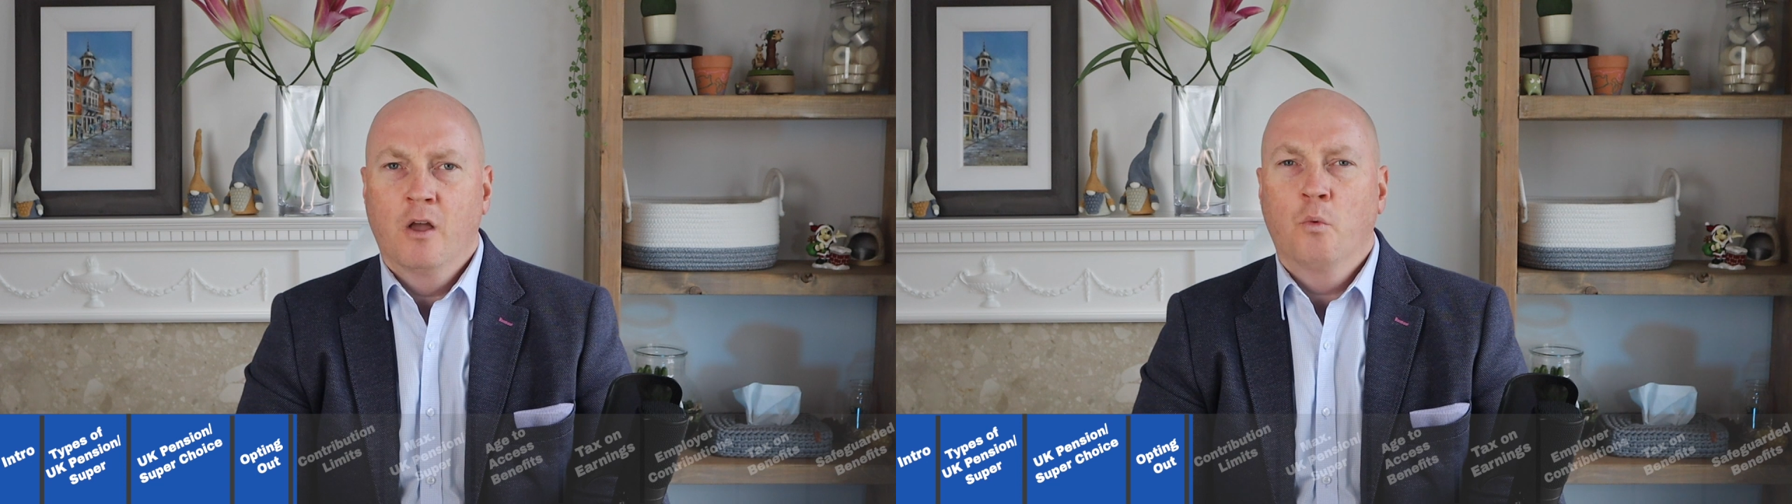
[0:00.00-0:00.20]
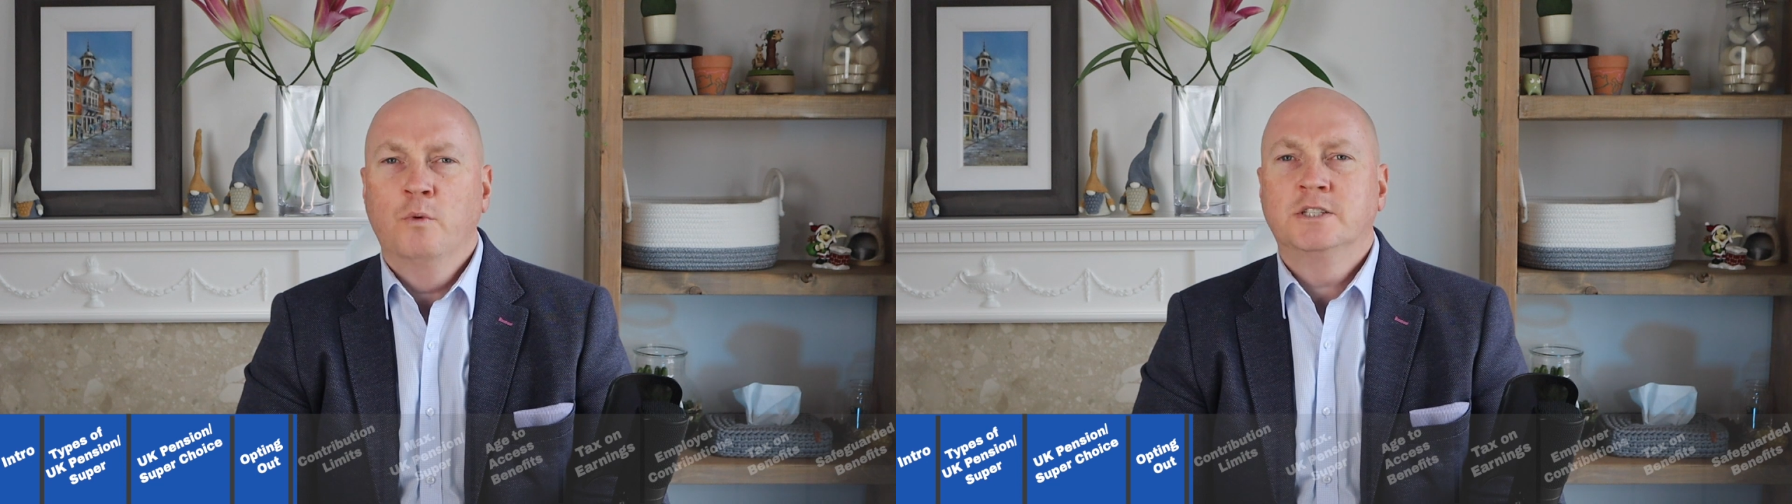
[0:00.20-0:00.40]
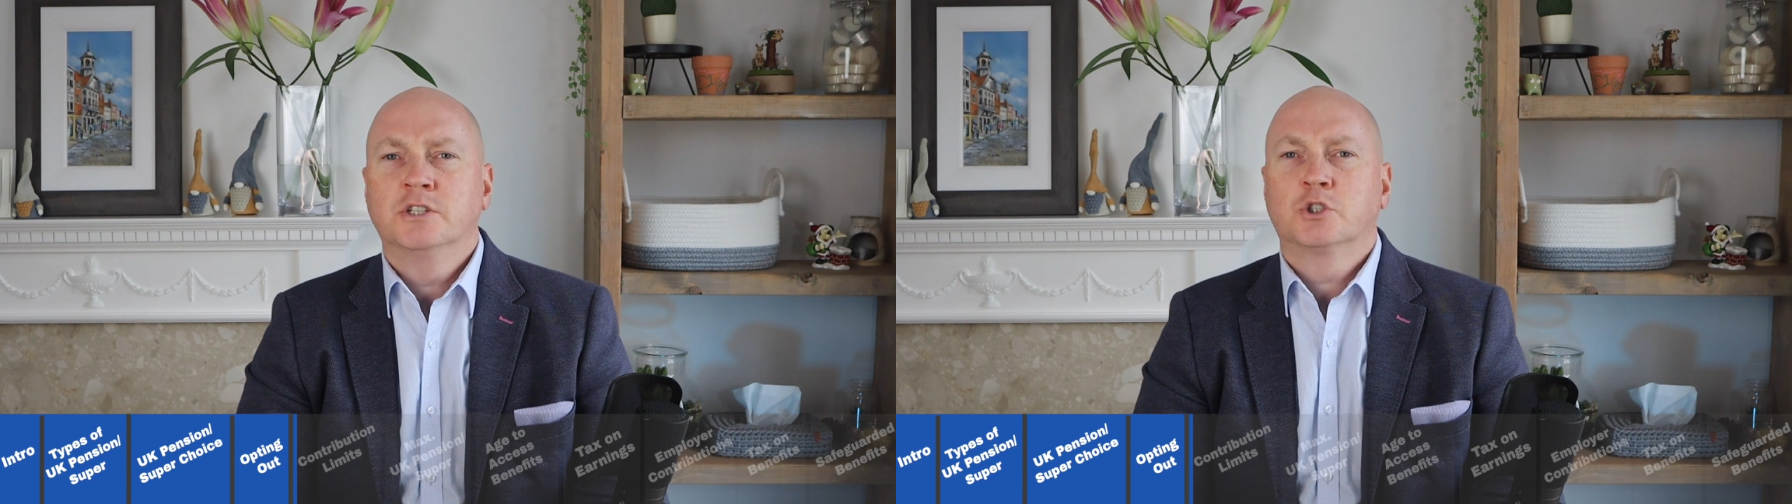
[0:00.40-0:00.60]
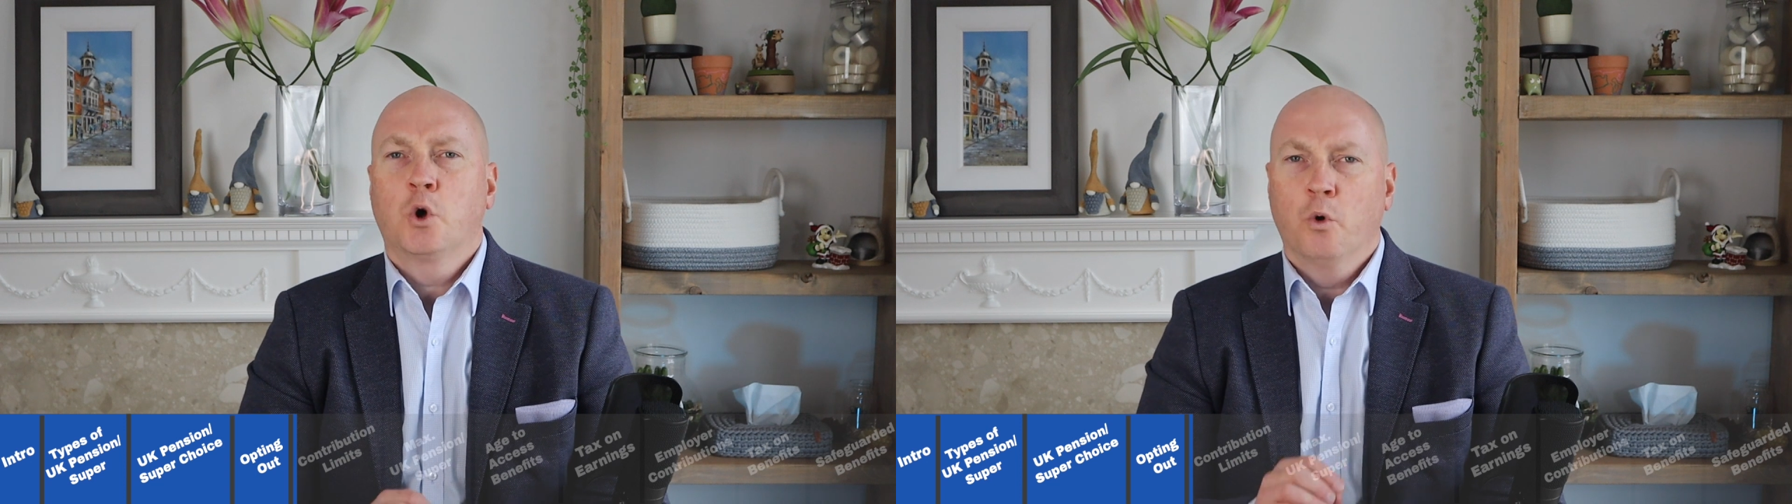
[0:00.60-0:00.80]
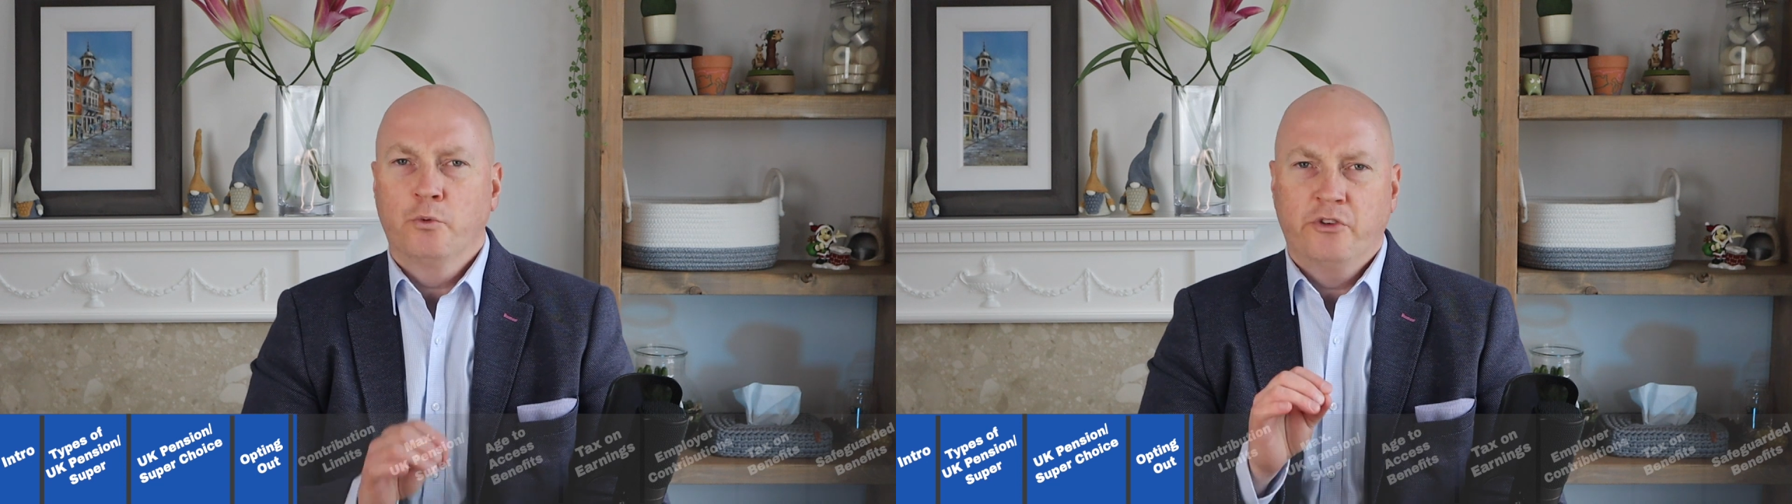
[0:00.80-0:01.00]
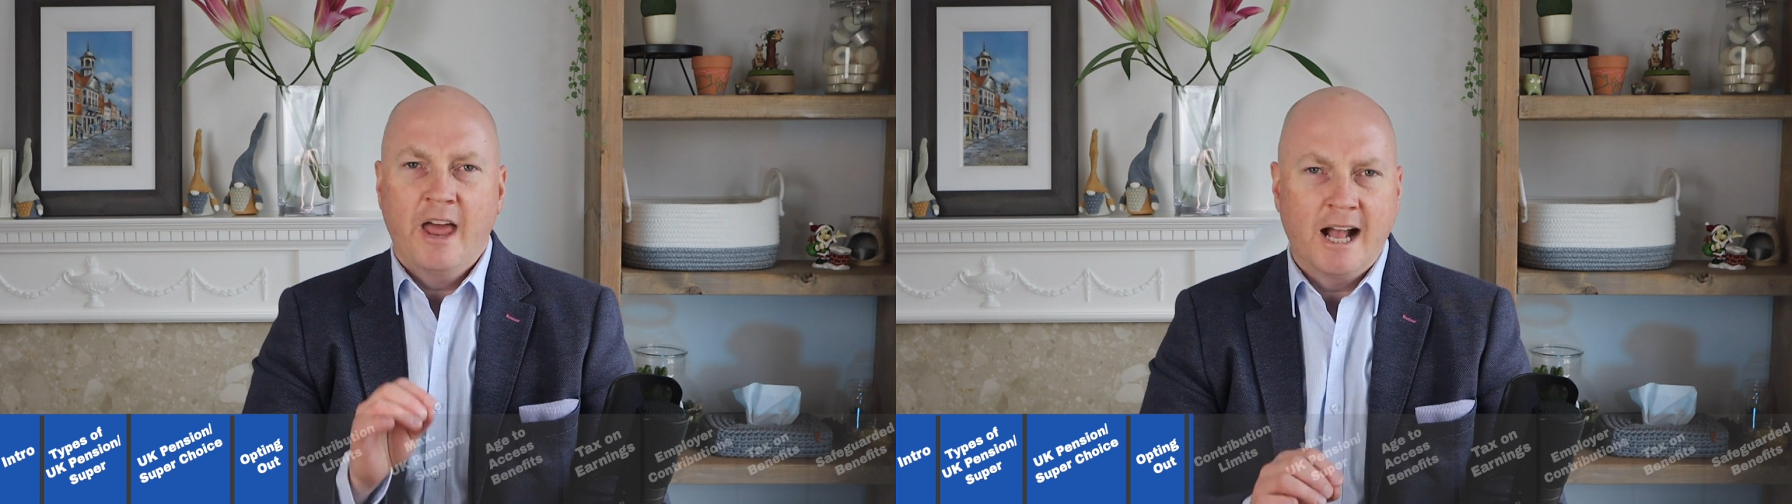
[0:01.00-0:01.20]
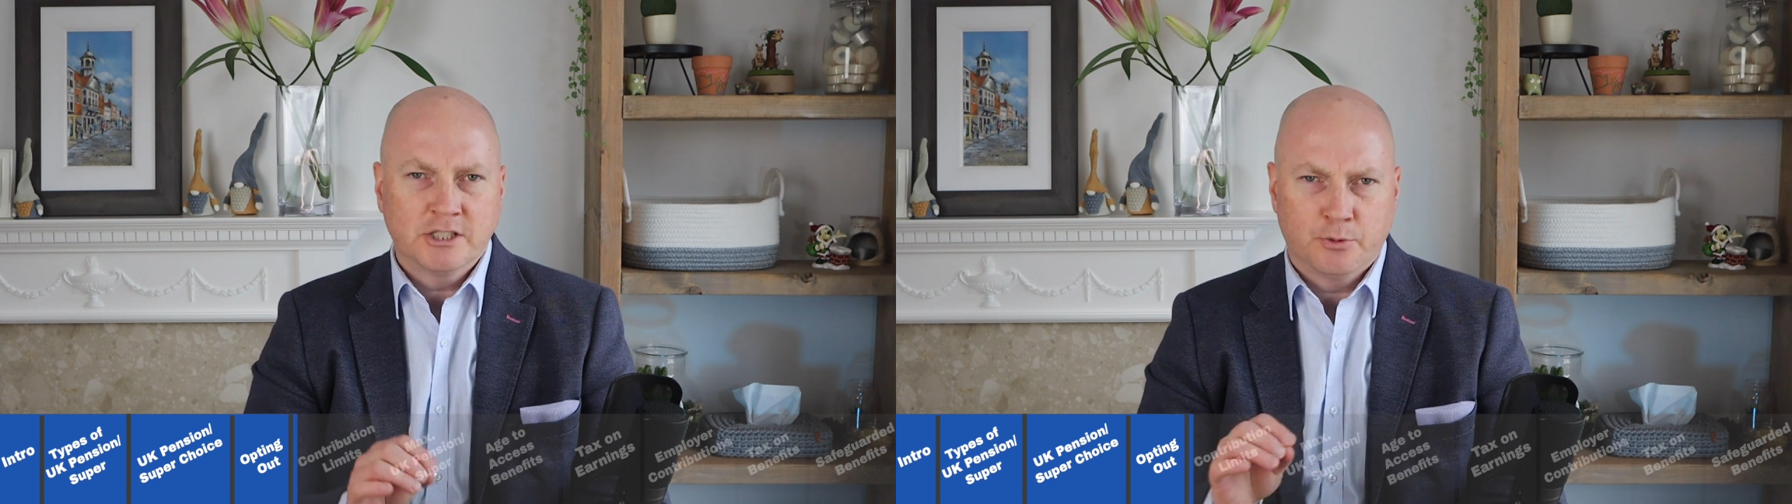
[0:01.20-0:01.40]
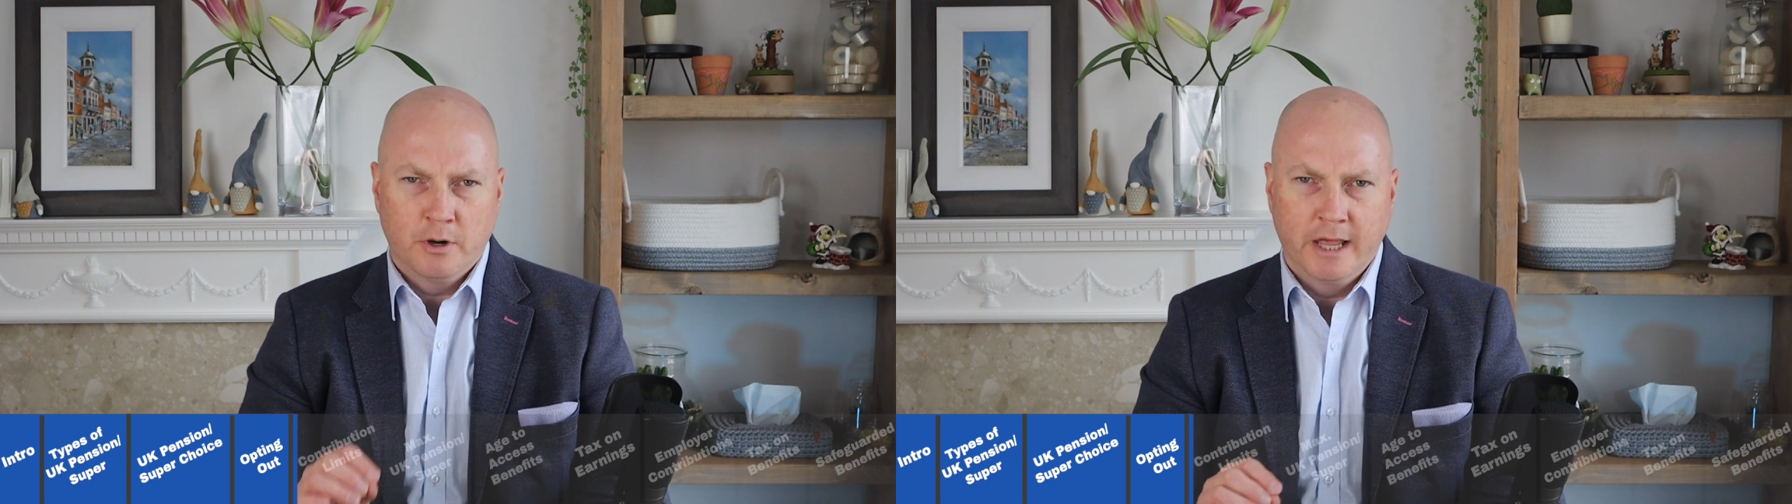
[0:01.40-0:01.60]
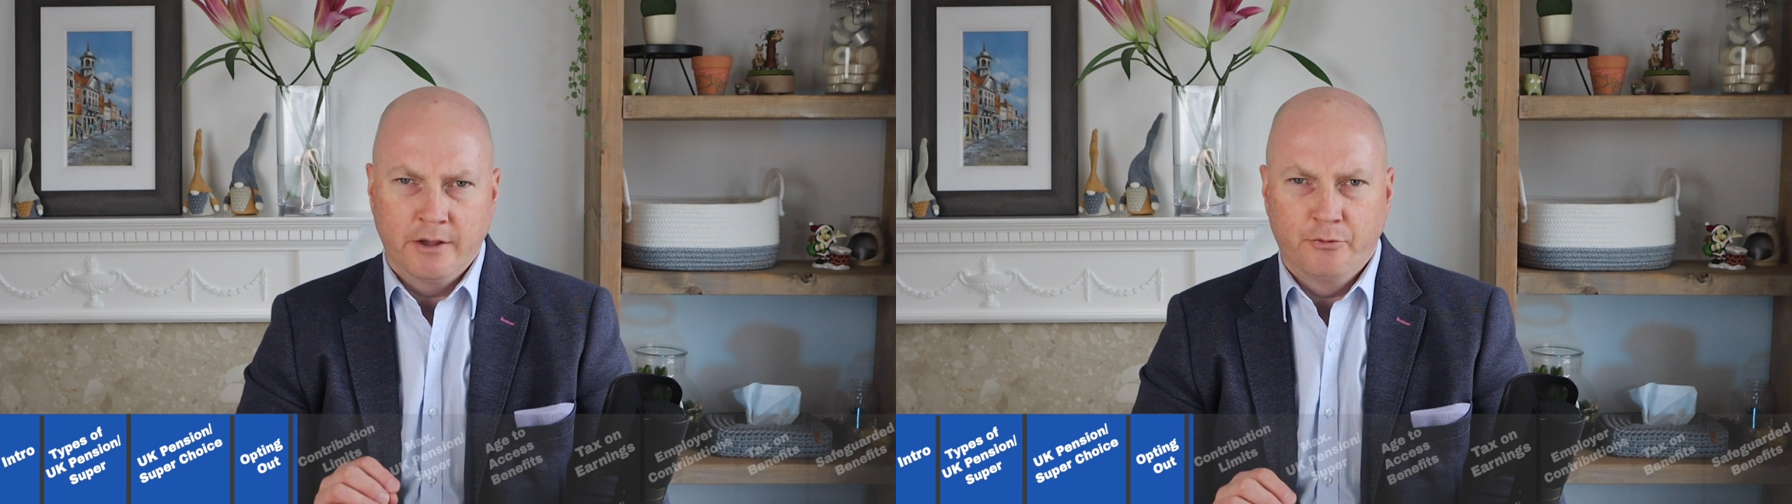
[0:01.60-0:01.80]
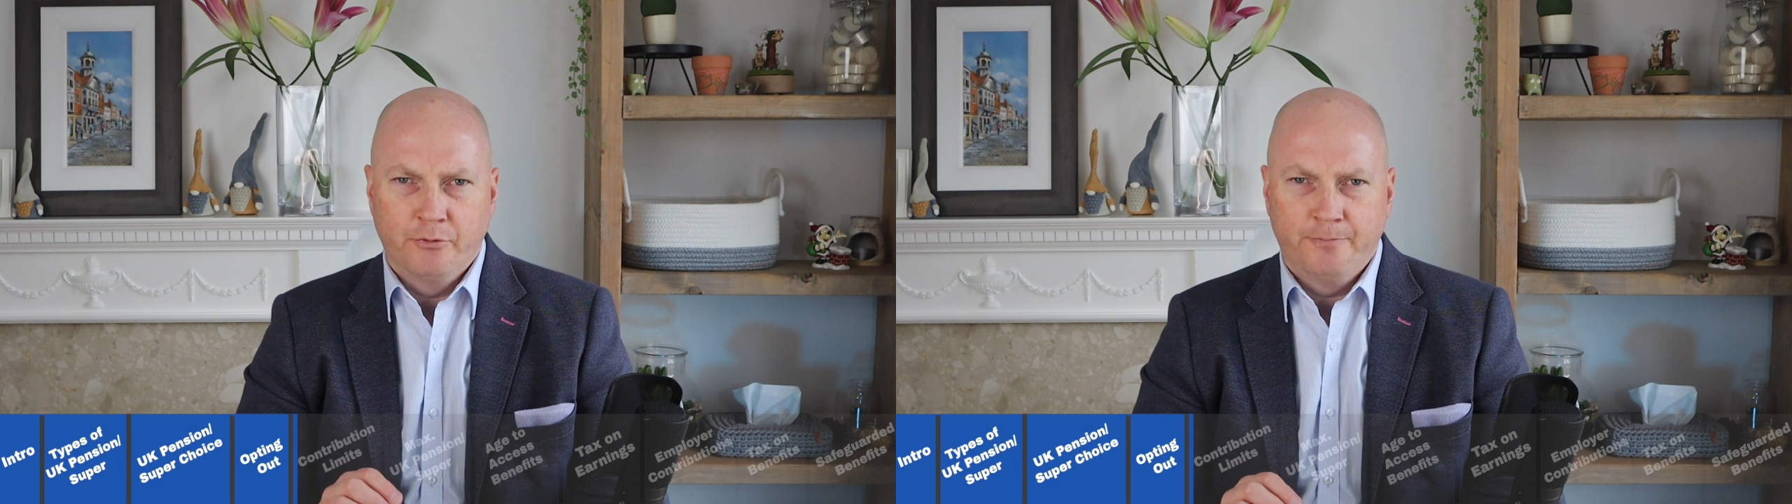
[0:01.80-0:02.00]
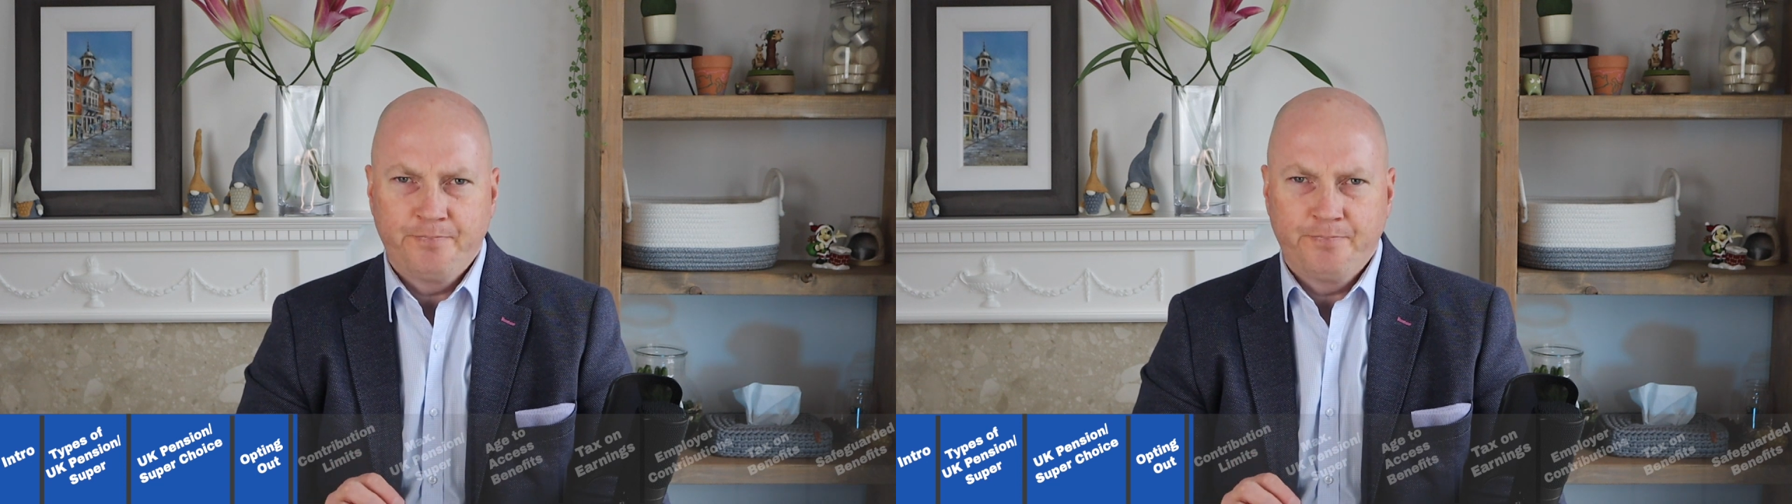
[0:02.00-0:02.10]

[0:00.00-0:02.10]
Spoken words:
which is called tax relief,